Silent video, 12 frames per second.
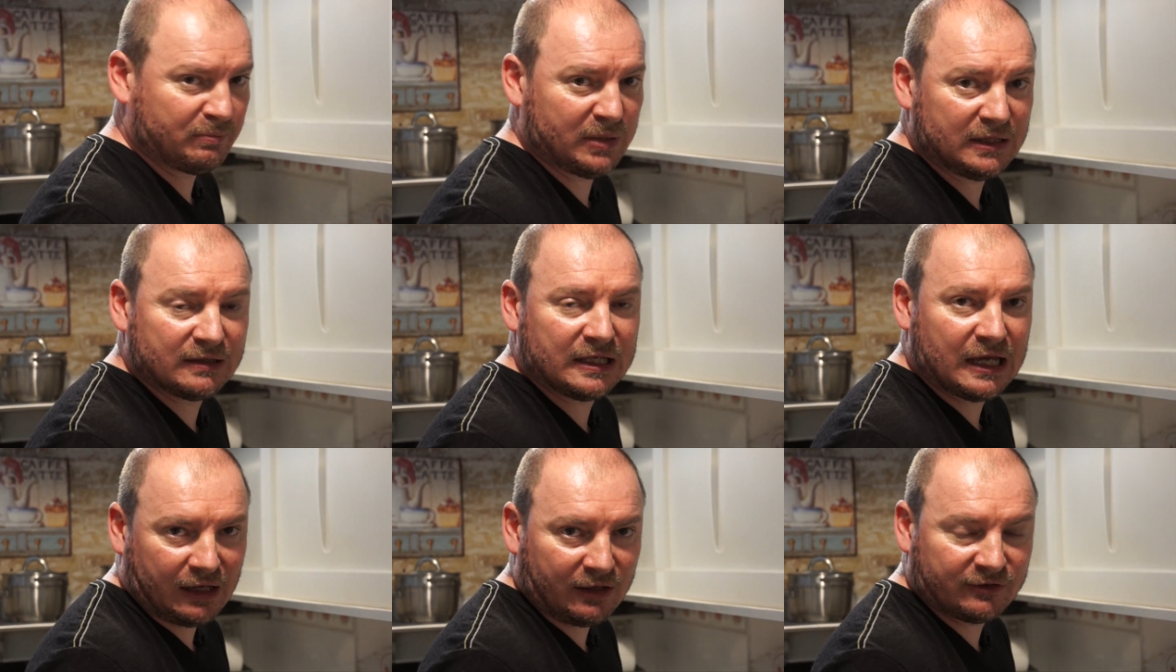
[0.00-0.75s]
beat
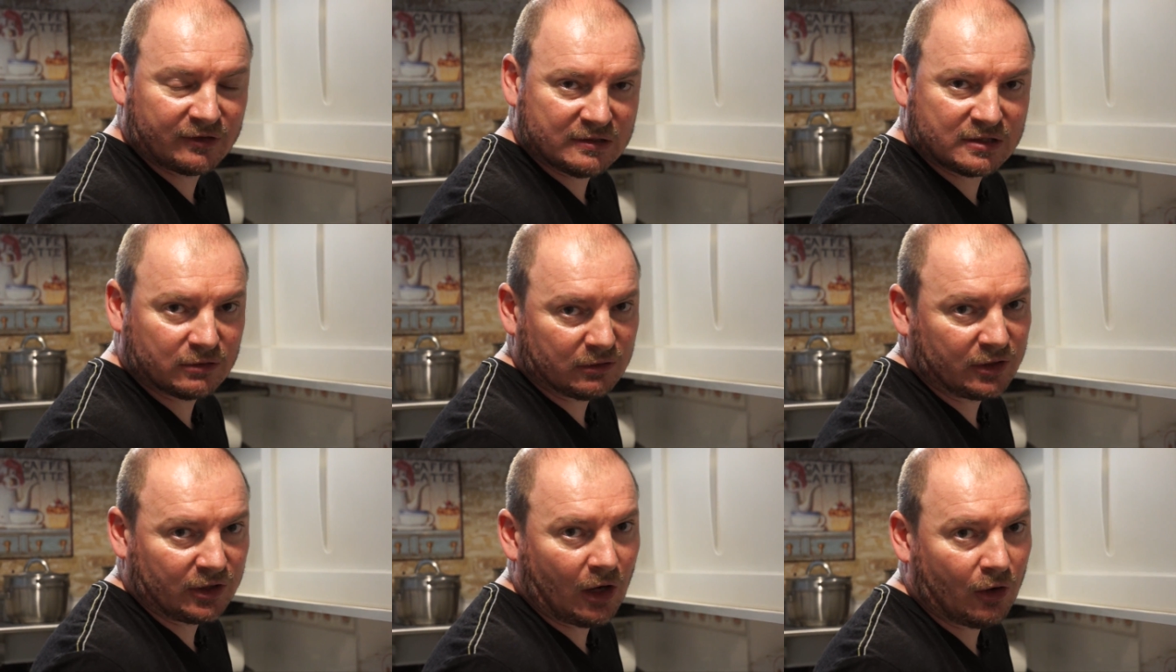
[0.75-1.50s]
the eggs until
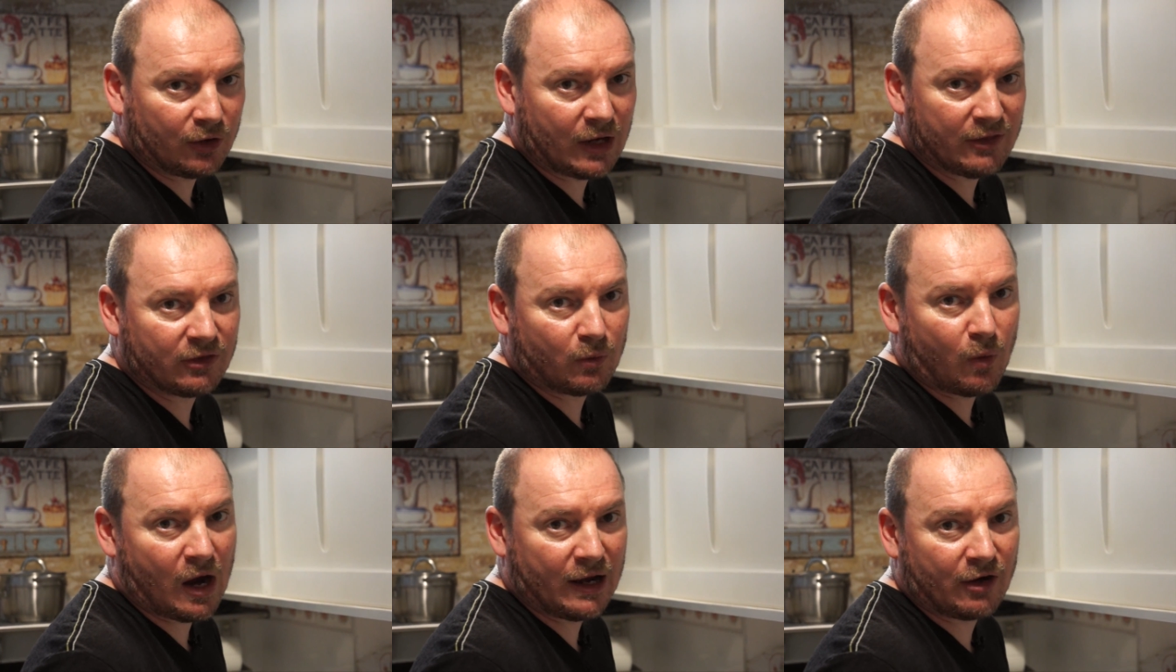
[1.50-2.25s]
the yolk and
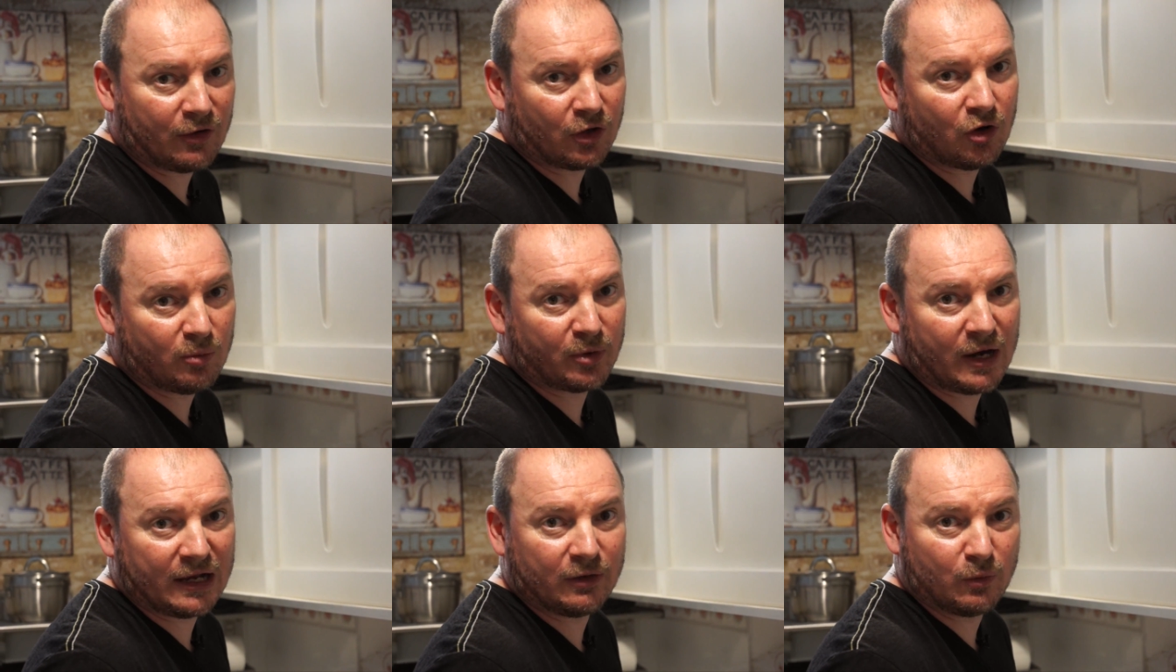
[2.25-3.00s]
the white are
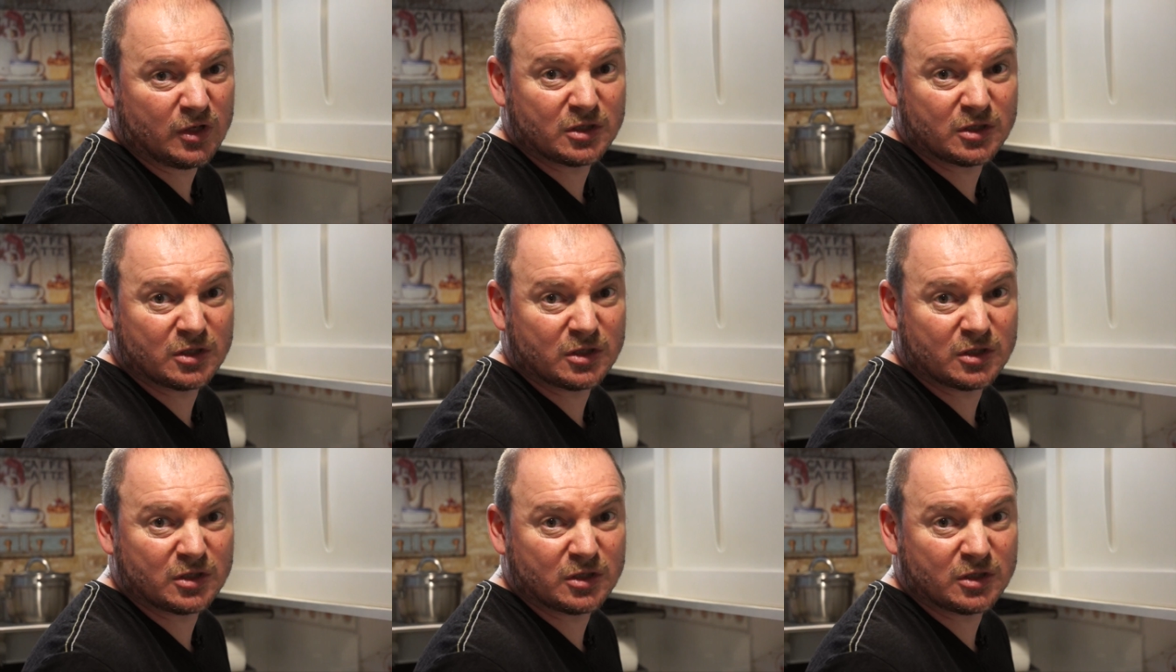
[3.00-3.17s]
incorporated,